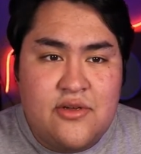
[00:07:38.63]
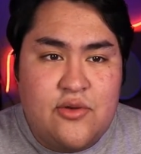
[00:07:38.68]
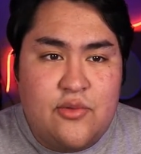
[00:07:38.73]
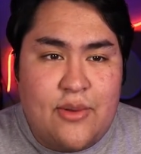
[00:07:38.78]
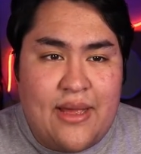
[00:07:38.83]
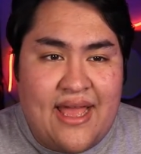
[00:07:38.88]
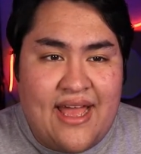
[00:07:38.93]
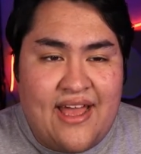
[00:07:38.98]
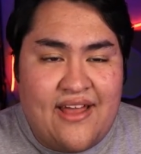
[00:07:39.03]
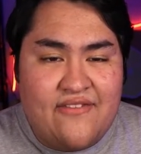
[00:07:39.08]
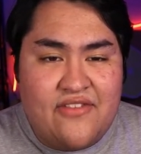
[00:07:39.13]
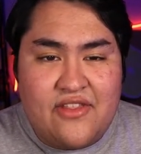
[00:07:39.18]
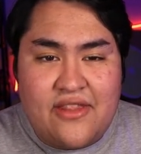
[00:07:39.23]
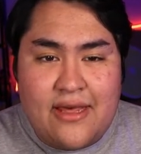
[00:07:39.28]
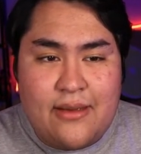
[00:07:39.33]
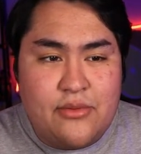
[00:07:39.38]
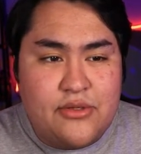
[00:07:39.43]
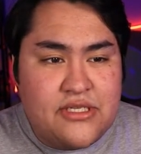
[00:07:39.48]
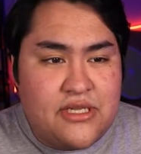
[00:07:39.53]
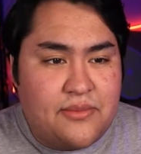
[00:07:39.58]
We have the
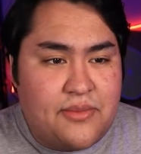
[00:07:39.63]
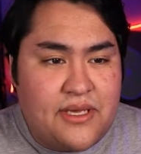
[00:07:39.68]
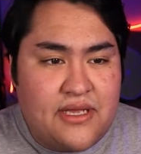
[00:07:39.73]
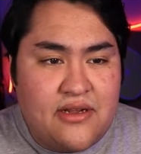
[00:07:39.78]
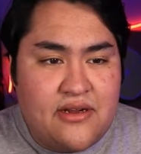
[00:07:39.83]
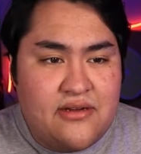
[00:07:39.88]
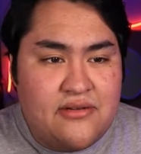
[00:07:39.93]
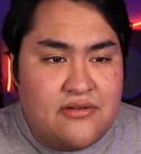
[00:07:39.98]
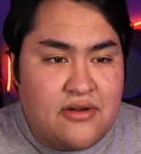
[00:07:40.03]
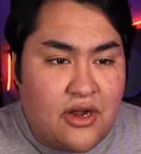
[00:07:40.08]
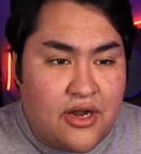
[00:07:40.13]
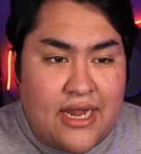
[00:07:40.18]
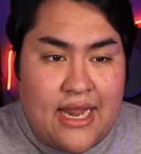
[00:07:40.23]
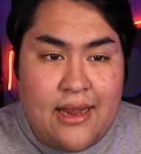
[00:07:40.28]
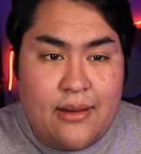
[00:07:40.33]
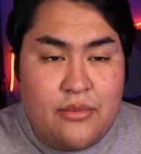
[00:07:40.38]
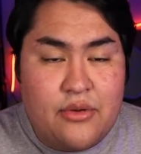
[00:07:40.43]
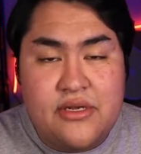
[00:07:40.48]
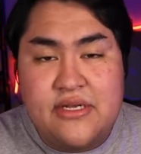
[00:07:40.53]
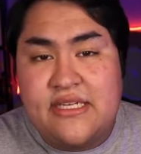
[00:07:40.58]
labels up here. Our
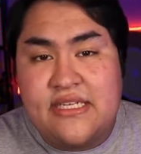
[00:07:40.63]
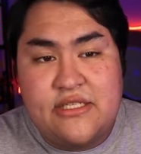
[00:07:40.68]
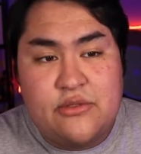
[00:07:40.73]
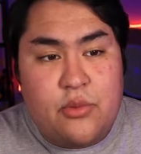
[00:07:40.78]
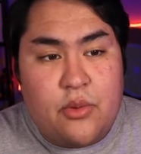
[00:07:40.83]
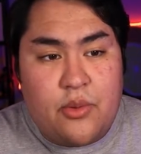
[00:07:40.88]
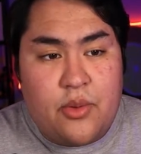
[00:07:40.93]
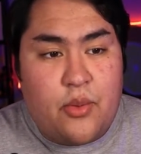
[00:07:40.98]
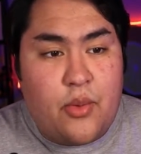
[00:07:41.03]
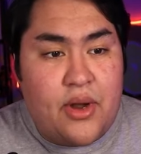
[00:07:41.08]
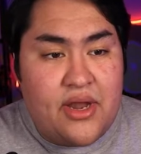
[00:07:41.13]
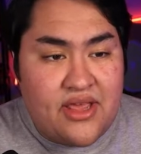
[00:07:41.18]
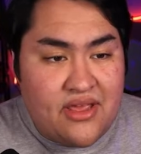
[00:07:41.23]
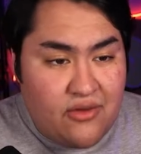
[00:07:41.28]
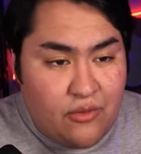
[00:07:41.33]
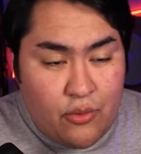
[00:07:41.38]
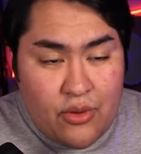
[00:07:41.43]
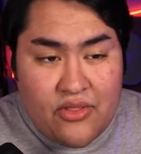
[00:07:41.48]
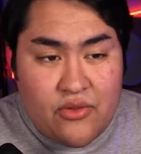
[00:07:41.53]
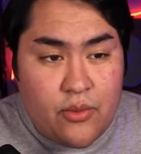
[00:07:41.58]
camera is where we want it,
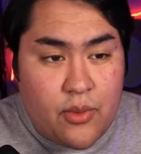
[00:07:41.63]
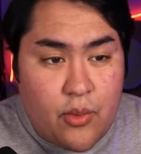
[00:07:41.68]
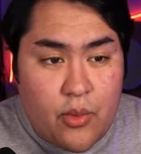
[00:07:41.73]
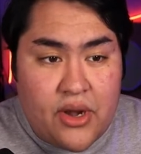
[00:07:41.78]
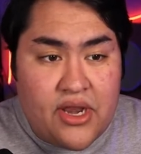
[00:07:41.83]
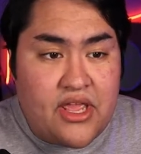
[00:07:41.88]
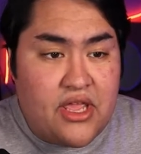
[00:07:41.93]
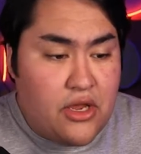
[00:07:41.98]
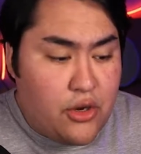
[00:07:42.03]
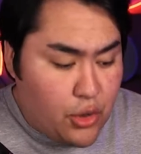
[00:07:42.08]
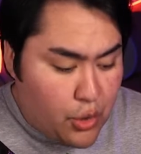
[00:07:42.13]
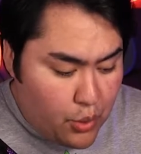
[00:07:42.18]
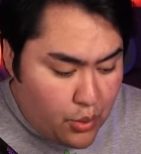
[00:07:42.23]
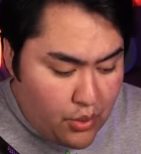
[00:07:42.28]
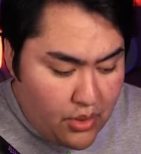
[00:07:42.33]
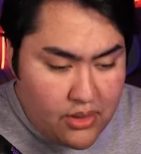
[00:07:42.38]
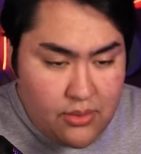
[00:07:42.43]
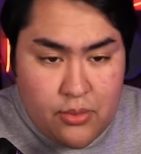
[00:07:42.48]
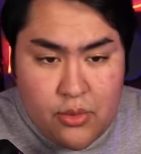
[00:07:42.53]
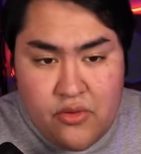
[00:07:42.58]
whether we want it here or we
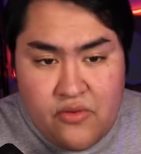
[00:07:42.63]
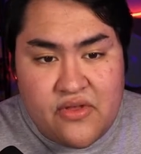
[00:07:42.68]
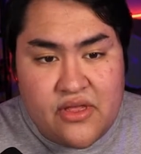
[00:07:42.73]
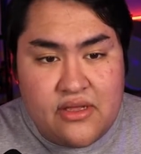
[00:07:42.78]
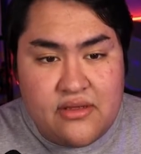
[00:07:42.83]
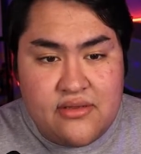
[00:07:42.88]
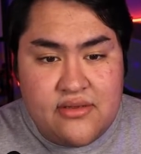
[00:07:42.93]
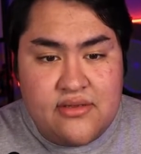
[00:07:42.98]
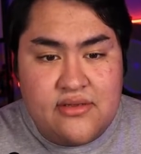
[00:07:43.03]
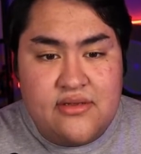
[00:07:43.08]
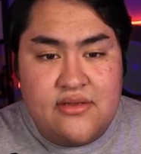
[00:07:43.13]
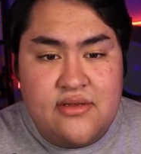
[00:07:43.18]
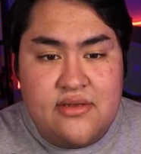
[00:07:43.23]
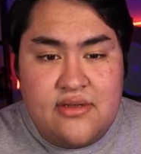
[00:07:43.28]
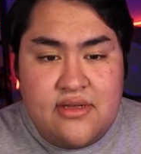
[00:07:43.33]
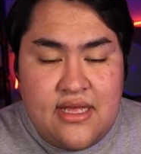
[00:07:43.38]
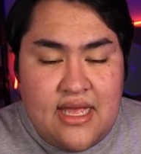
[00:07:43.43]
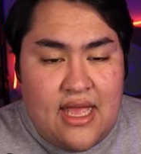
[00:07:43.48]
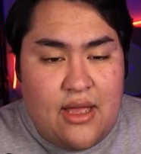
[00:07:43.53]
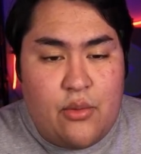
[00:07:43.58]
want to move it.
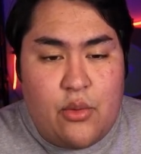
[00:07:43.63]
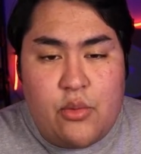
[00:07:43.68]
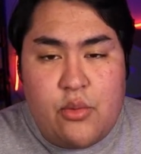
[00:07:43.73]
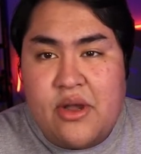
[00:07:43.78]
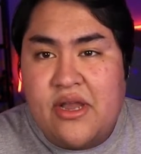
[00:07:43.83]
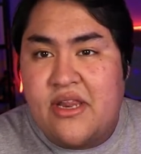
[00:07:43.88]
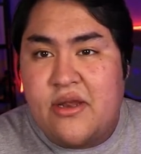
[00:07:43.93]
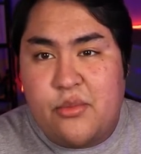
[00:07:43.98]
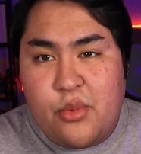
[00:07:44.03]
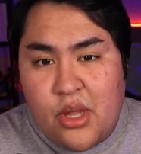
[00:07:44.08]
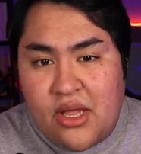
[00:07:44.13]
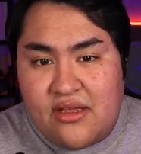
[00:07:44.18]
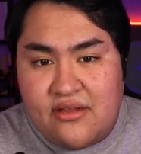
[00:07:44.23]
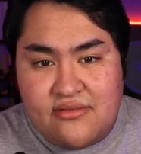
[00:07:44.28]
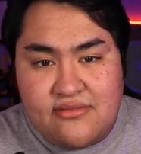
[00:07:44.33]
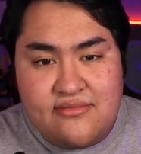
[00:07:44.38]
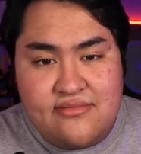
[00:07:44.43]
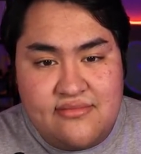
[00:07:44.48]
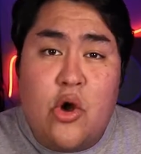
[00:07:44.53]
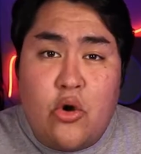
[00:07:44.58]
And we're ready to play.
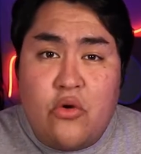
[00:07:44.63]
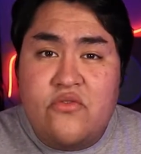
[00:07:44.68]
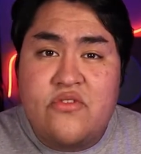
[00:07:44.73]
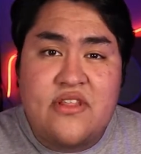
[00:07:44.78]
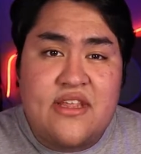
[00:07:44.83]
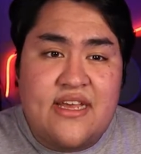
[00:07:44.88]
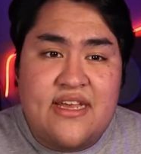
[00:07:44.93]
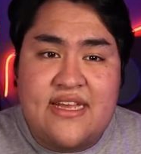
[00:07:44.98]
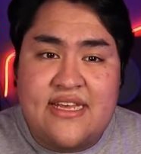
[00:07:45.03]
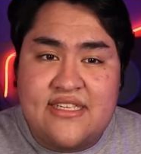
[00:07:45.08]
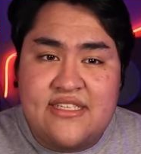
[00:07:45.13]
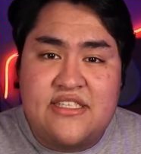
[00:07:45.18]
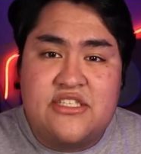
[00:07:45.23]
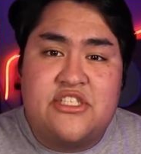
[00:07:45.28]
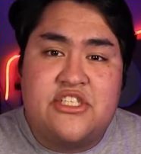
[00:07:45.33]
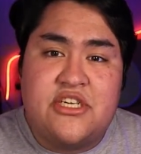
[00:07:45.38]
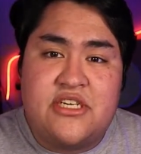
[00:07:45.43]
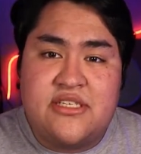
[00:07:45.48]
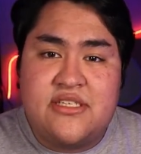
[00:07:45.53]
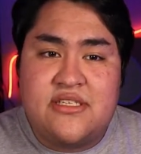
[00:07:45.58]
Overlay
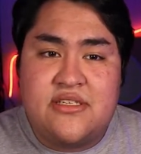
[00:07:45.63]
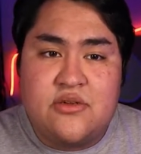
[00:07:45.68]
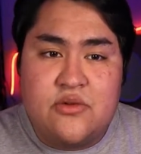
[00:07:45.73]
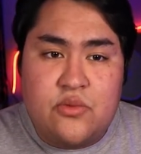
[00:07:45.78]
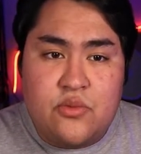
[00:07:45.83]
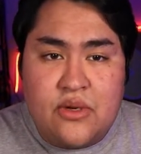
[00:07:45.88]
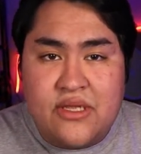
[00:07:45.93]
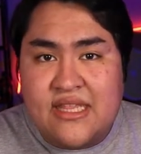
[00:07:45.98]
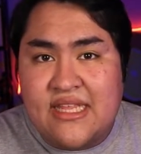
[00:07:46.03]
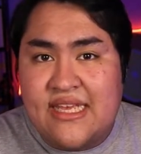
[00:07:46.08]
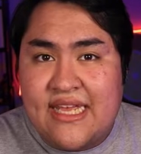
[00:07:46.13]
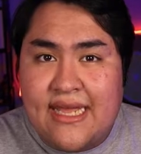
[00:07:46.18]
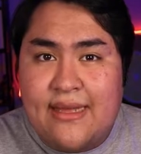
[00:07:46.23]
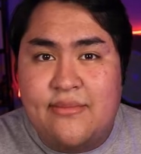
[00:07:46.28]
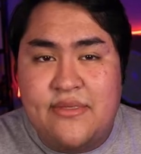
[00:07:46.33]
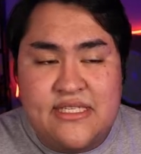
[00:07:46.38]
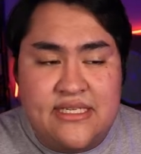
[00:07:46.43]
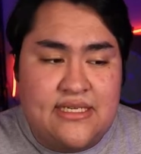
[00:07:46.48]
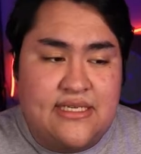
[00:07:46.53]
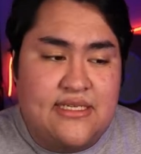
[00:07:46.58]
isn't just what the
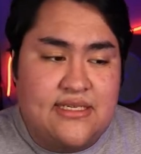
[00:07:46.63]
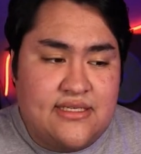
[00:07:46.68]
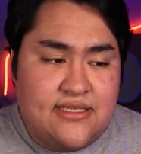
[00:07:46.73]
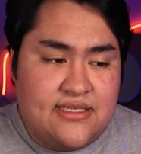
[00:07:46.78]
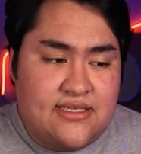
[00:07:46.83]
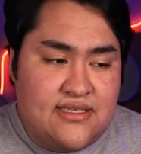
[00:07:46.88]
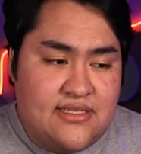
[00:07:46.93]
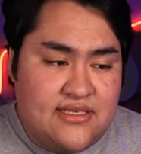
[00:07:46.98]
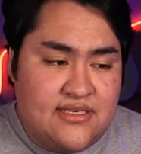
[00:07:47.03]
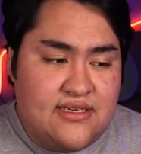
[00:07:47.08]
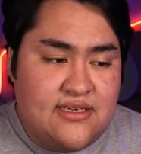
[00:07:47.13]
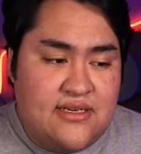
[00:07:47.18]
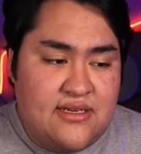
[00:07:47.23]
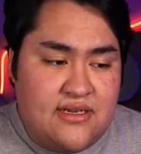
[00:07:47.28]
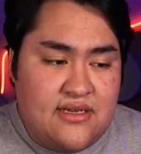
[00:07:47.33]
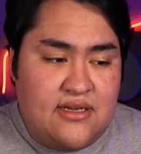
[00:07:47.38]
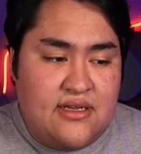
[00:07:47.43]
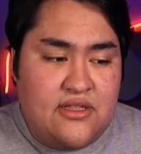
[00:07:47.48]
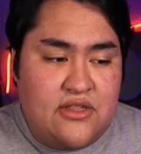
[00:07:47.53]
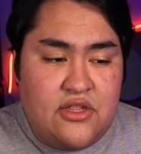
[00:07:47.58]
game scene is.
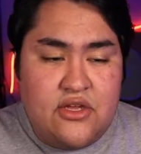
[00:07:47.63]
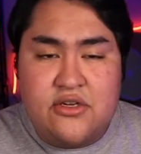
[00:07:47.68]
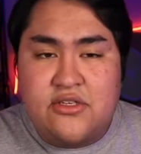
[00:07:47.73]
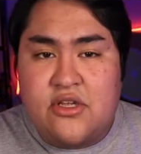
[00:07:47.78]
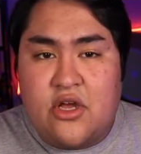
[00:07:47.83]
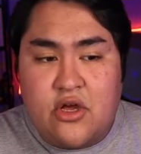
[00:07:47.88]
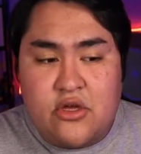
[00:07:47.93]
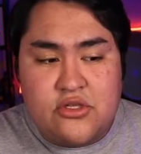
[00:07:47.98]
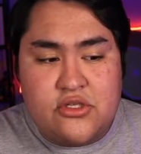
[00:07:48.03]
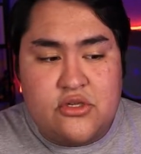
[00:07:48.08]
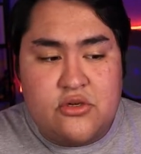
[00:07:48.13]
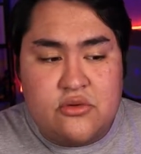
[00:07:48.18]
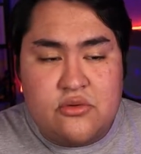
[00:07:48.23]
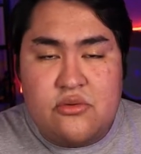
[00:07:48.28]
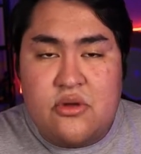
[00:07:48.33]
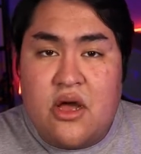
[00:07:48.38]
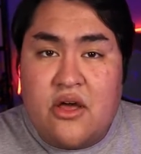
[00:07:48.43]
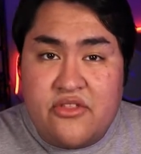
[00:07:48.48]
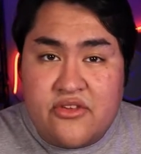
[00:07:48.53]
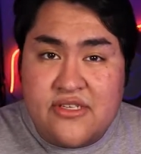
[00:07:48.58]
There's
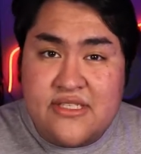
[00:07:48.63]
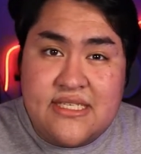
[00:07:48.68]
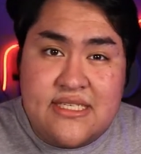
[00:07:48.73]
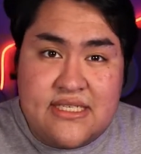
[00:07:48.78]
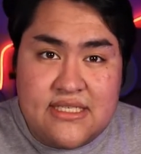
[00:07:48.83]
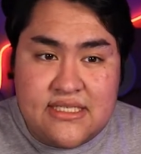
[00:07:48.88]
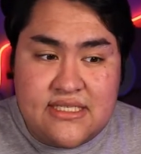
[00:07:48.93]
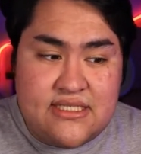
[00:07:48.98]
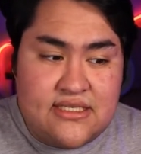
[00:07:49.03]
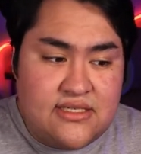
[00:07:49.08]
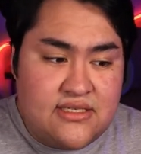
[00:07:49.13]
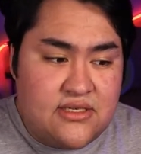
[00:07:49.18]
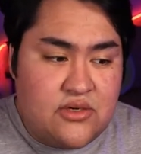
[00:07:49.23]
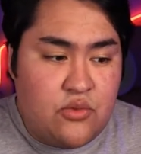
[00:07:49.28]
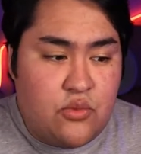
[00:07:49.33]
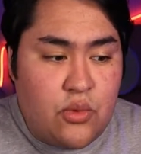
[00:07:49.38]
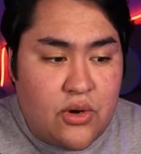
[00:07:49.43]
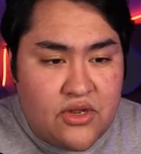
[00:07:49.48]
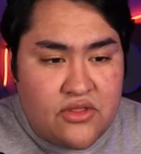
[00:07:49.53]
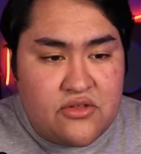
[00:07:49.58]
also other scenes.
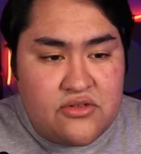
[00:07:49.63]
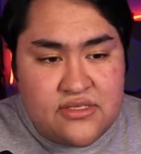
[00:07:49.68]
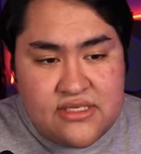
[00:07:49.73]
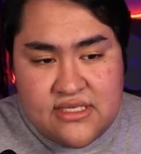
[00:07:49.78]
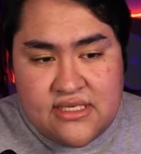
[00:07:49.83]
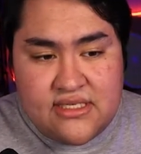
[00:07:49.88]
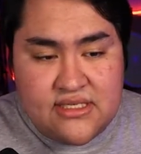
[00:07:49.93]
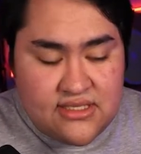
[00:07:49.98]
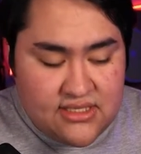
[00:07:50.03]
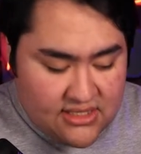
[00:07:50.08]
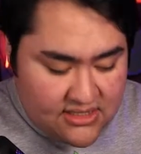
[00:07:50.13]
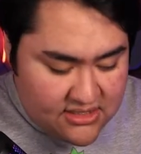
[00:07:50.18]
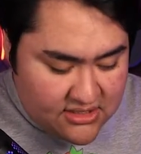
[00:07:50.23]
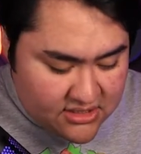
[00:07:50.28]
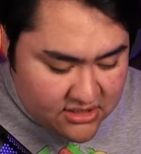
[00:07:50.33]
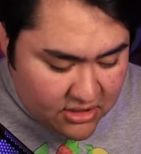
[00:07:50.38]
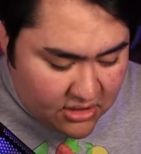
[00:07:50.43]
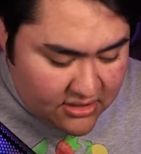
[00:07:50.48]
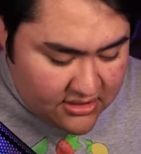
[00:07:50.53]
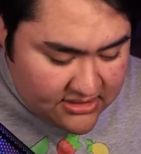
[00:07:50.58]
One of those scenes is a
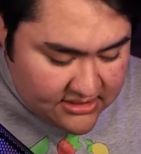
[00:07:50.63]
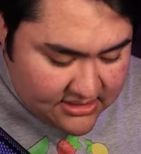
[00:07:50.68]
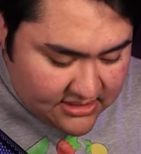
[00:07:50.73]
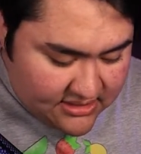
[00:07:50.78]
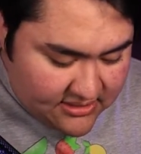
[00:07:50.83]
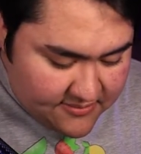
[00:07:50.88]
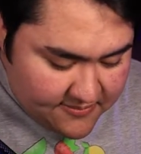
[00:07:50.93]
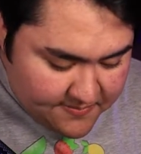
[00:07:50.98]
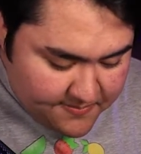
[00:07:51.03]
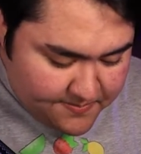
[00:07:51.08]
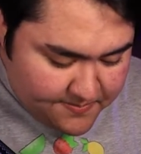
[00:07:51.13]
starting scene.